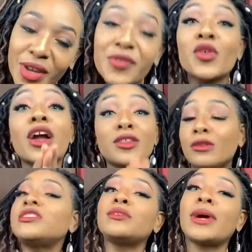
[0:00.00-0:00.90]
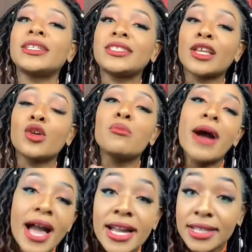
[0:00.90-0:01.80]
If you are new to my channel,
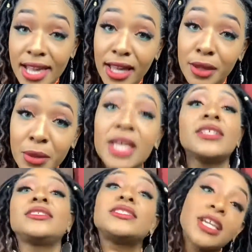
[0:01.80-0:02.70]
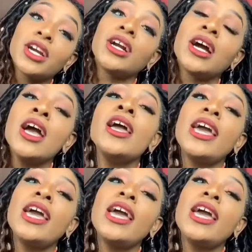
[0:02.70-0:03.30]
my name is Sarah,